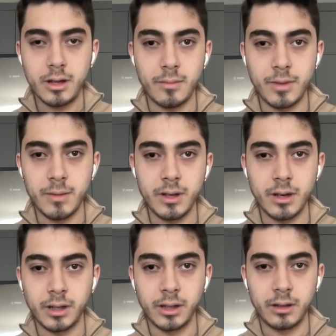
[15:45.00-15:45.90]
Yeah,
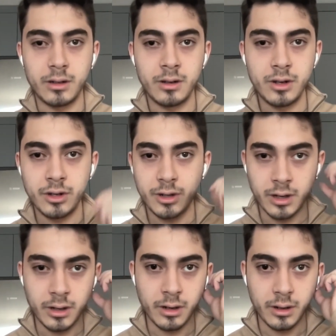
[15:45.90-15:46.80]
maybe I can
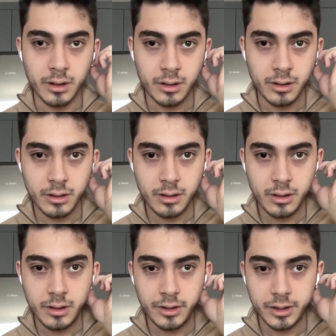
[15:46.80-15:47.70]
share
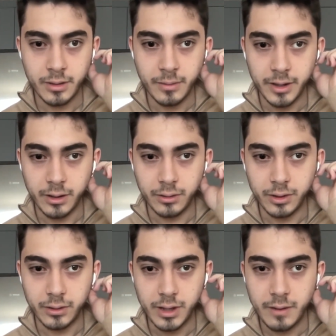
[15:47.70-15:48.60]
something
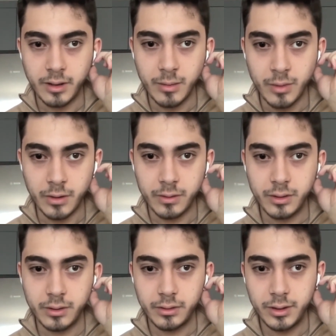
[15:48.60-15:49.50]
on a live demo
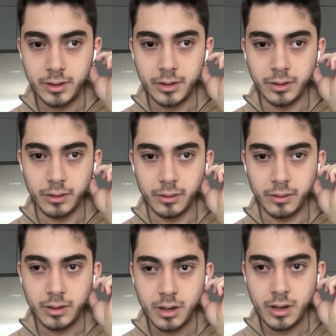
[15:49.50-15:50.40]
too,